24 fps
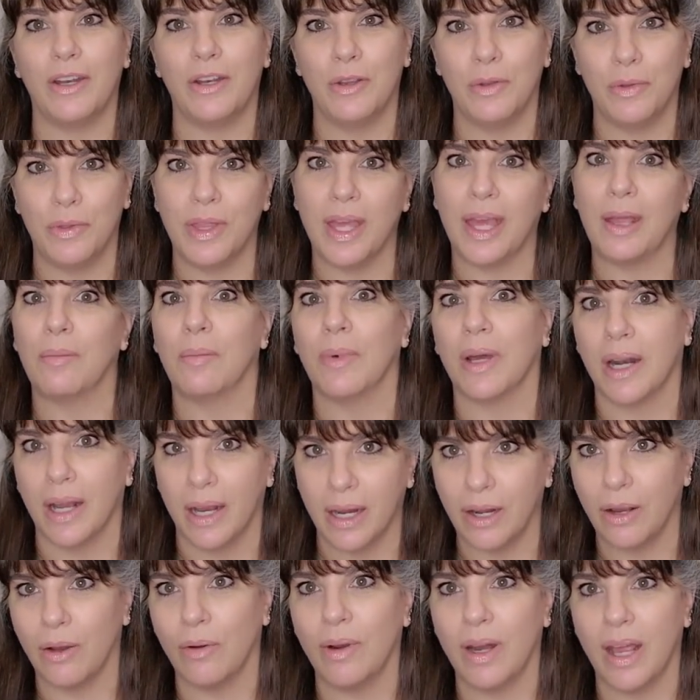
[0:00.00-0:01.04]
then what I
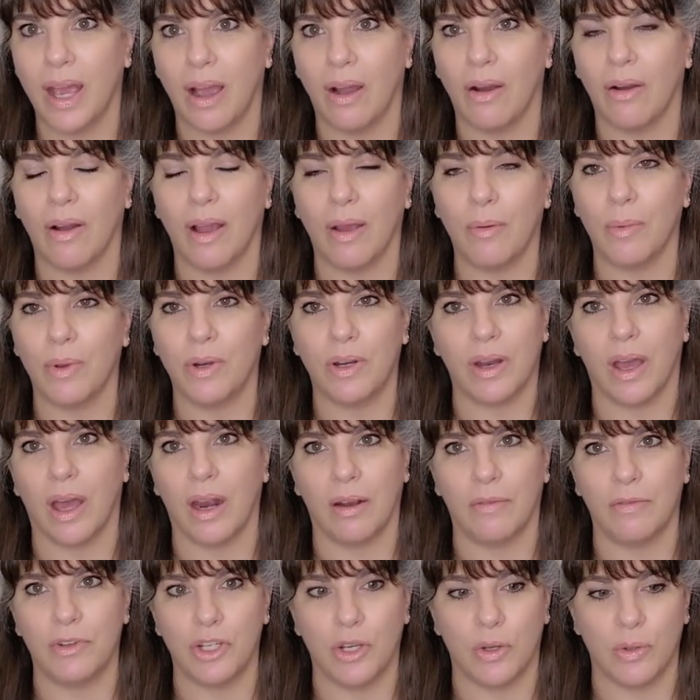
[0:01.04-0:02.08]
know now, I would not
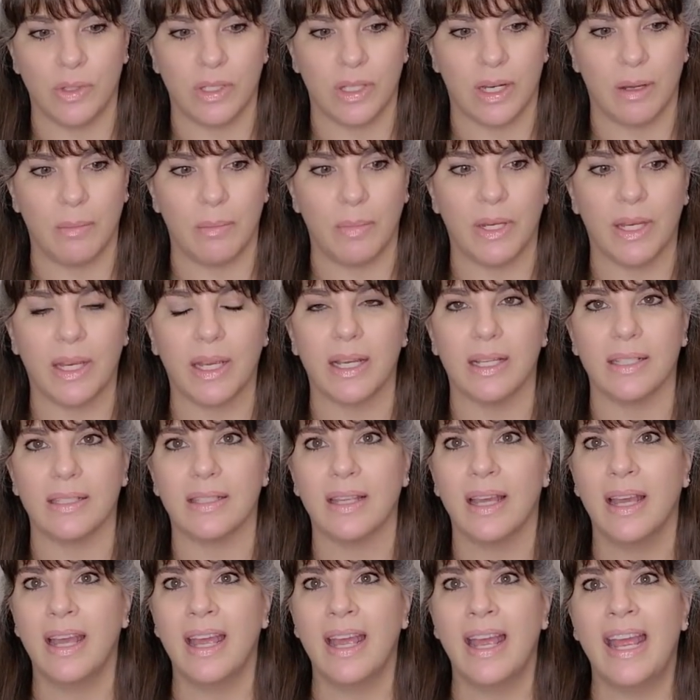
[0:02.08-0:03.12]
have chosen it, because
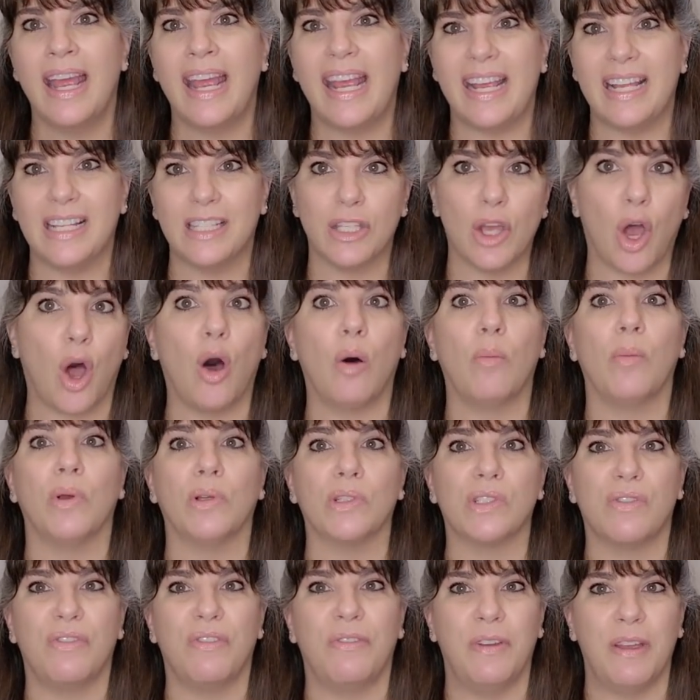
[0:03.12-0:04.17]
it's
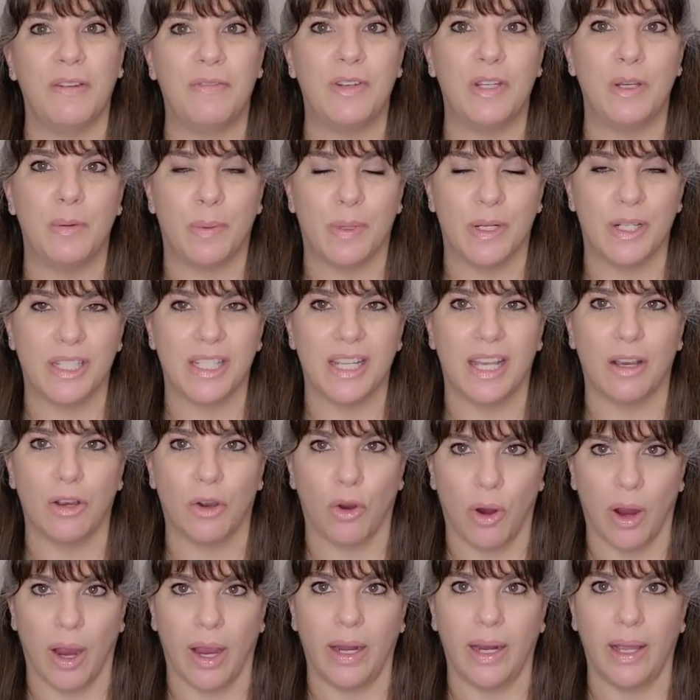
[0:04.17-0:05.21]
almost 50%
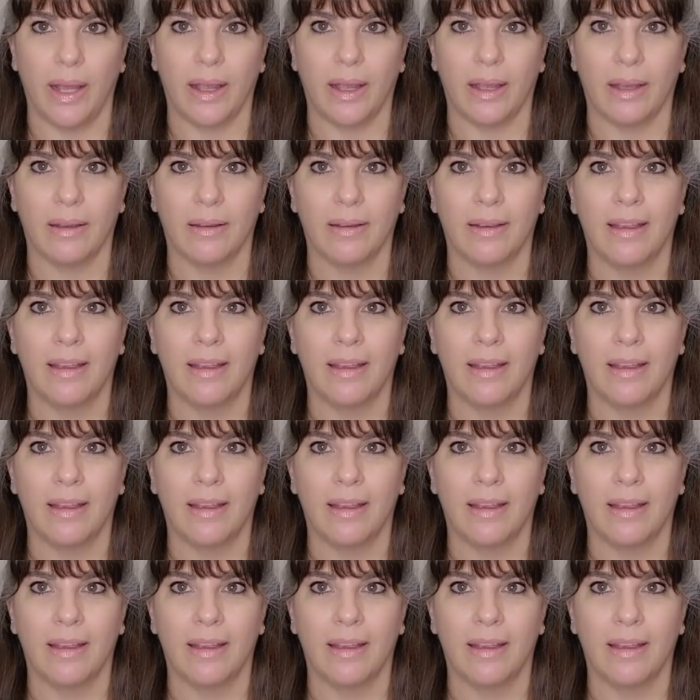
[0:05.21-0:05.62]
Kreinik.